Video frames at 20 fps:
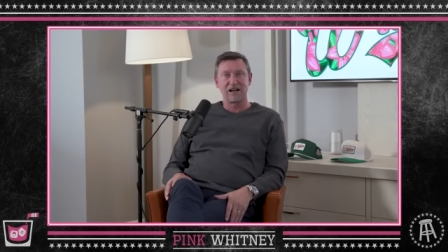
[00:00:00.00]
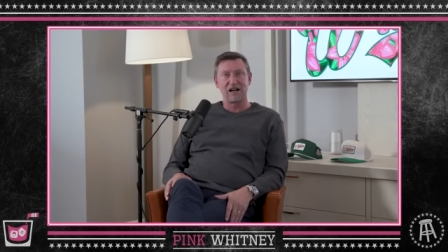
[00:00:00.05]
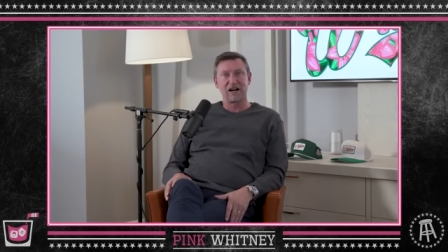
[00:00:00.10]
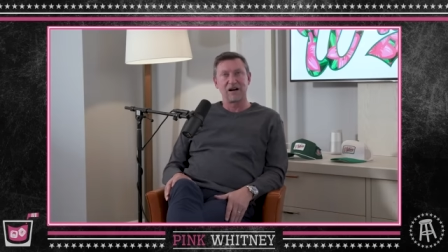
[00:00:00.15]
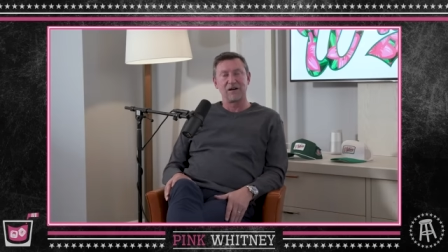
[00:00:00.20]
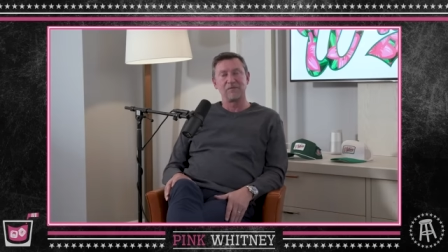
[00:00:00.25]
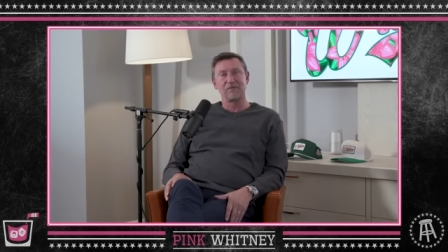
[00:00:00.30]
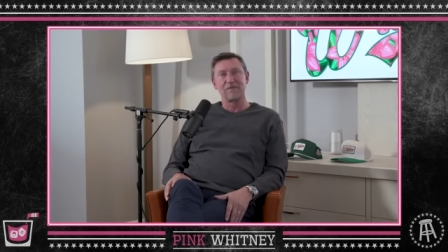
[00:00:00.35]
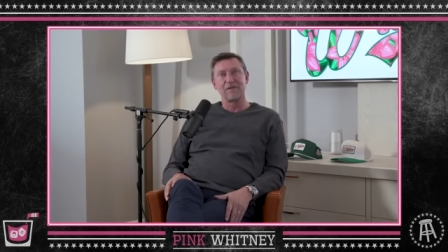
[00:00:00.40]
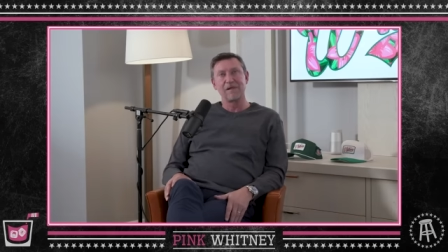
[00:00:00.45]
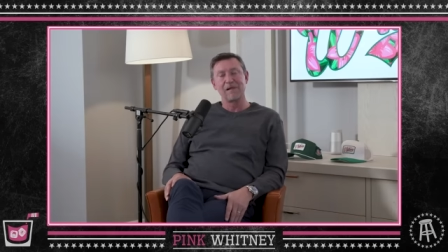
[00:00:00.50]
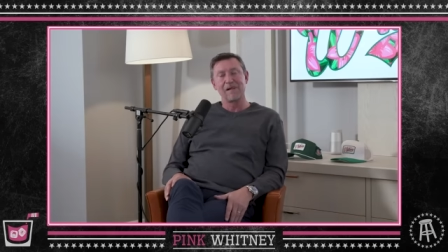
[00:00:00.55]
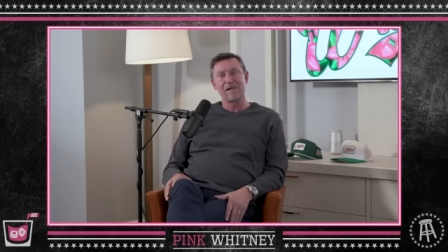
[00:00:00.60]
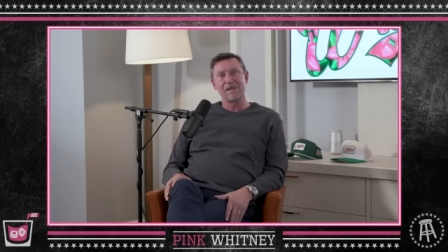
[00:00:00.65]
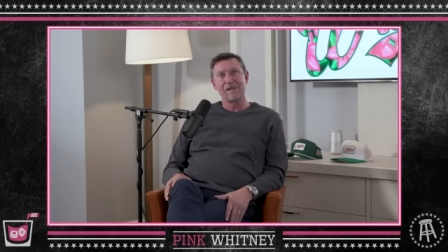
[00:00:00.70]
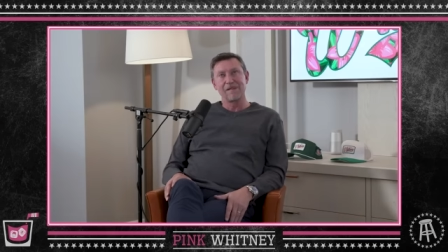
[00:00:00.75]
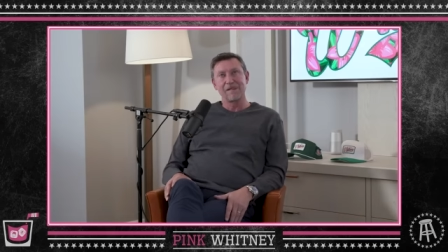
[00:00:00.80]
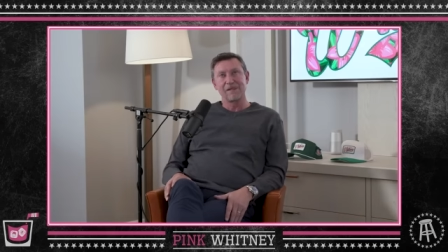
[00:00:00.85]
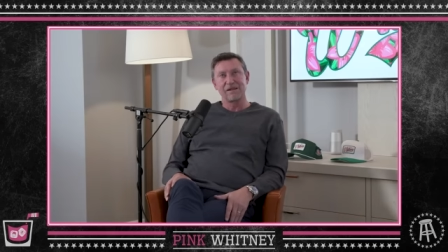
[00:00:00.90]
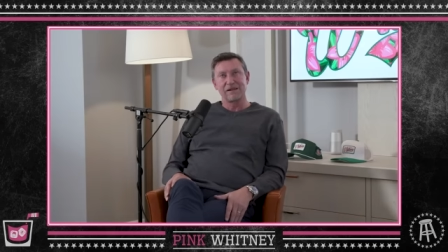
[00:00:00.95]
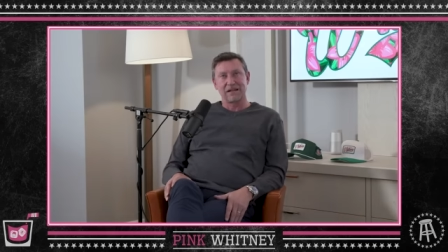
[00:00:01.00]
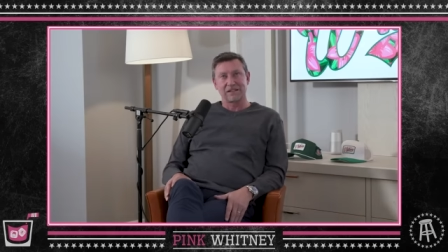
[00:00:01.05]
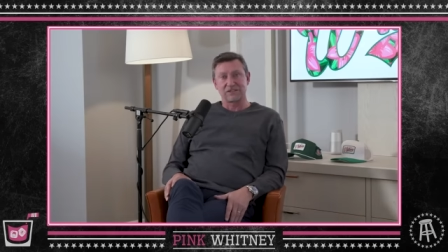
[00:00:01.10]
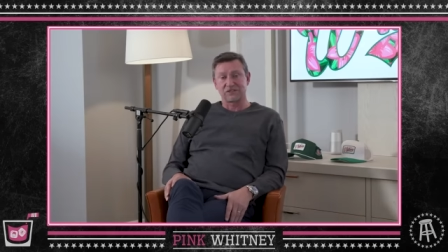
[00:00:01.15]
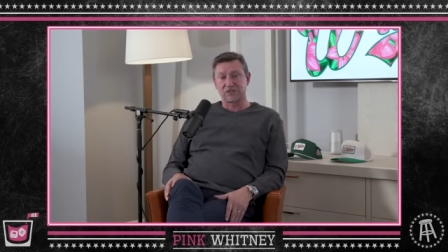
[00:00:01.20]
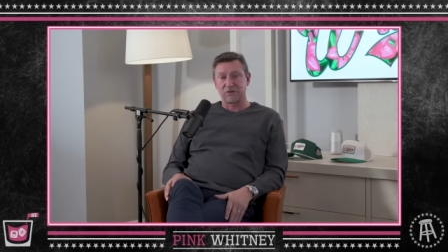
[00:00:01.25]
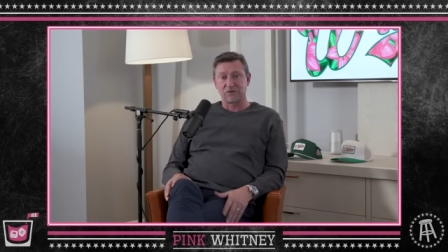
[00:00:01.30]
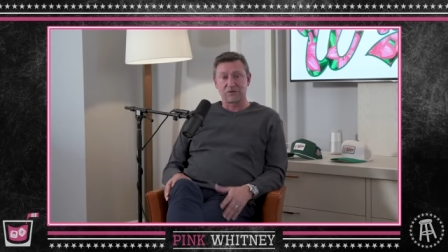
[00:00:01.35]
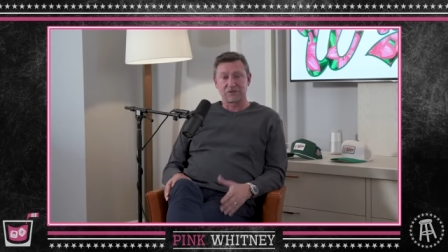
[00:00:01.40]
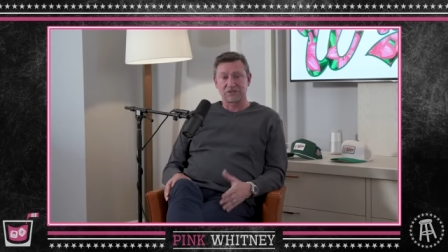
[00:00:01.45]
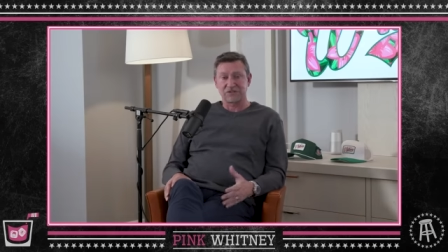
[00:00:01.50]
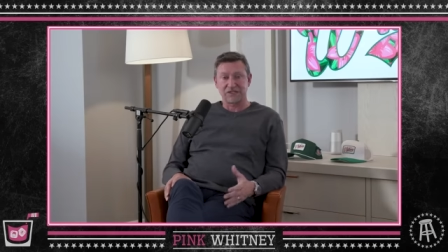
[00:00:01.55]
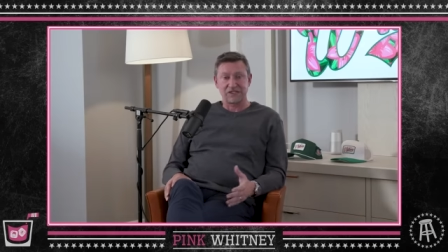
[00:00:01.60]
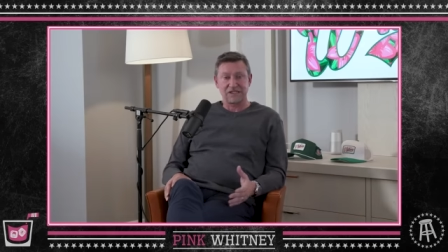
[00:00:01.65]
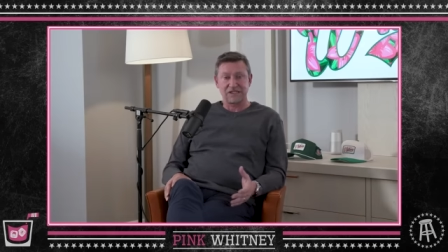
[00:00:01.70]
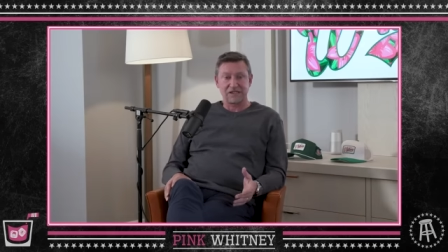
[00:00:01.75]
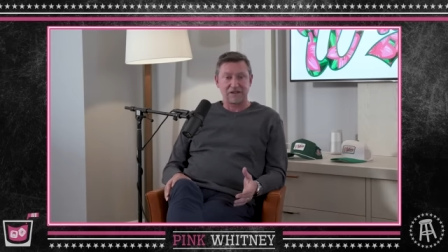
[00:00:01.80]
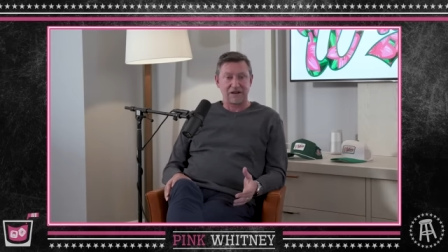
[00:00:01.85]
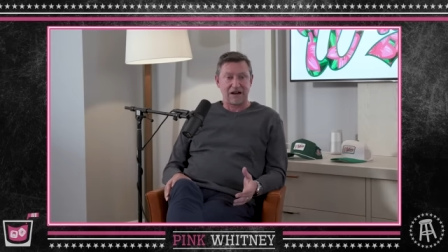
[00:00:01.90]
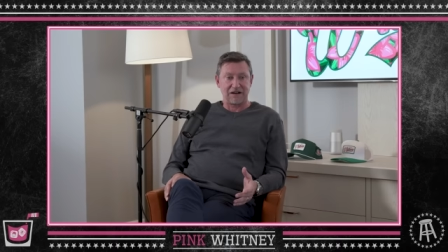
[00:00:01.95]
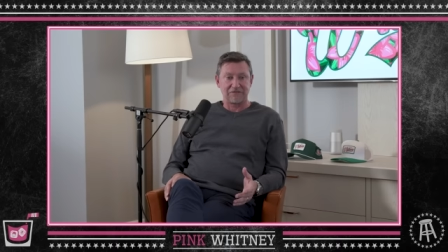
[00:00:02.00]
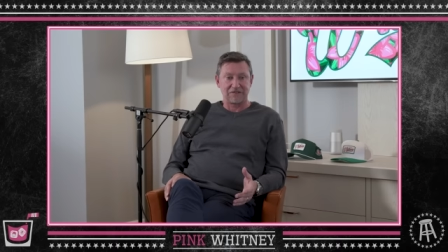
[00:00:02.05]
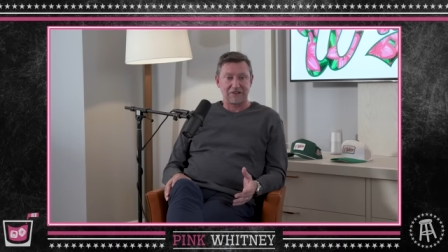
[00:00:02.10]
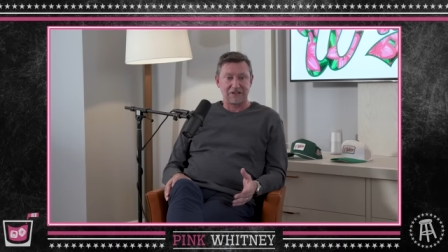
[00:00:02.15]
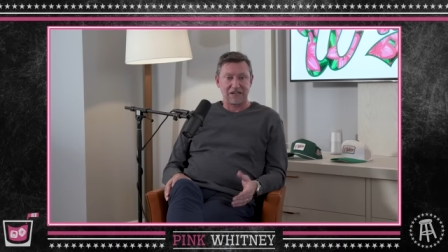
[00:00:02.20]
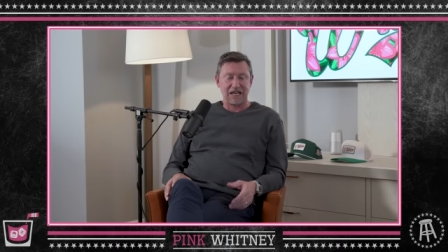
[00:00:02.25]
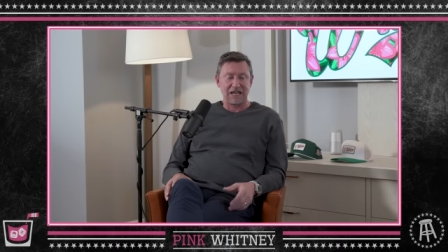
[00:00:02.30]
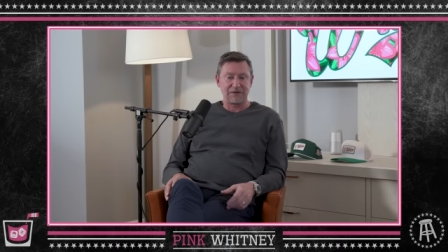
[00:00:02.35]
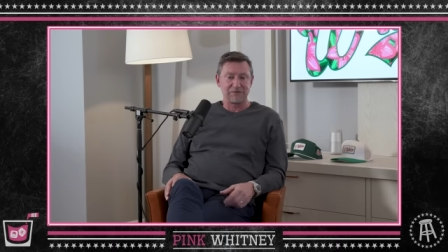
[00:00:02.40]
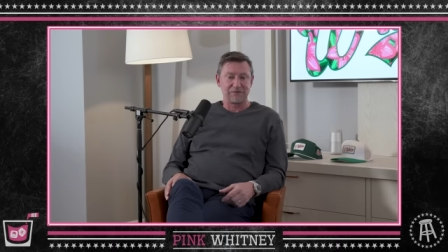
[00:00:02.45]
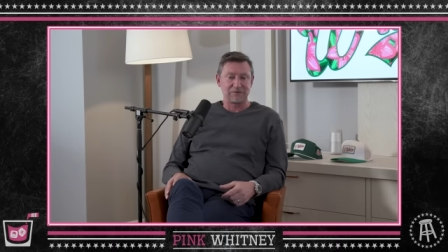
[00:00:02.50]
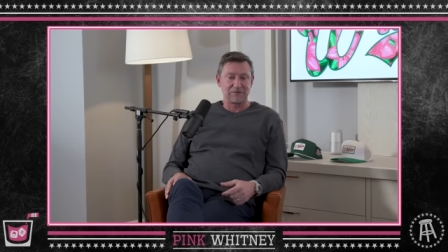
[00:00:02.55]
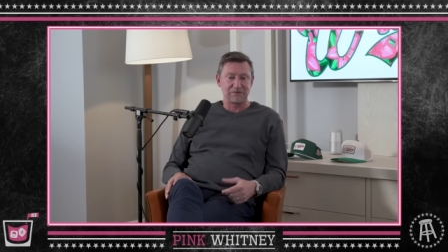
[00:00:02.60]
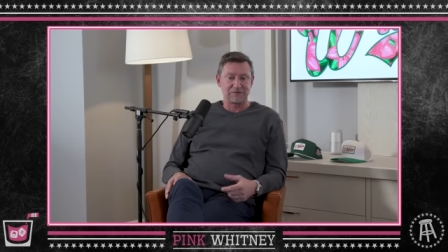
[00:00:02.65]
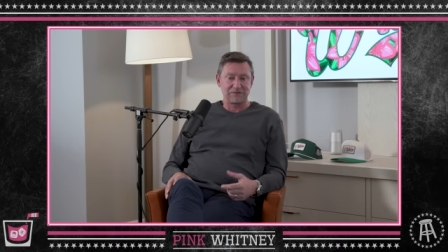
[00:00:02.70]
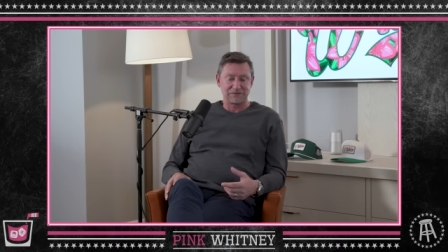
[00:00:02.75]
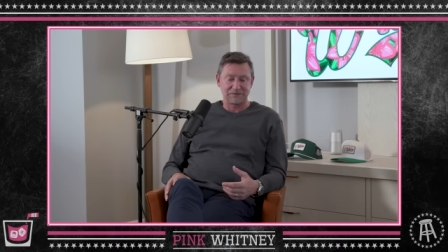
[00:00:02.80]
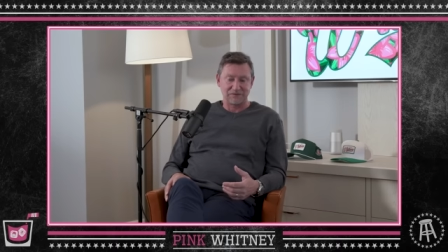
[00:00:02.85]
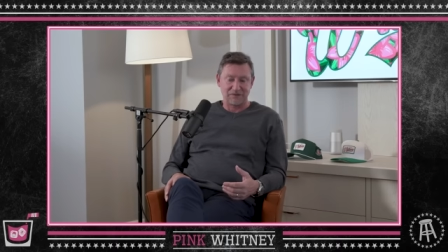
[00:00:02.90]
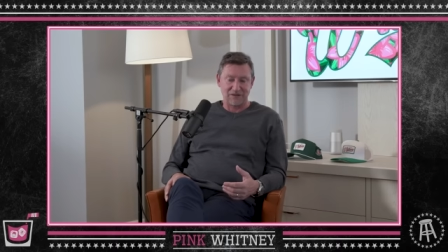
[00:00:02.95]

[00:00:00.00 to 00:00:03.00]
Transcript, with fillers: and so we're sitting there after the game.